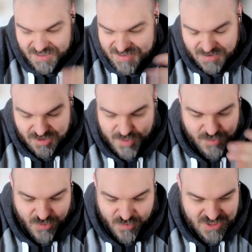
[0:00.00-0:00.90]
is a little bit
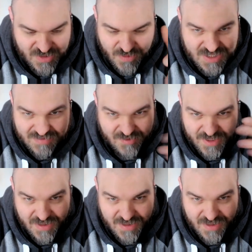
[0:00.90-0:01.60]
more wishy-washy for me.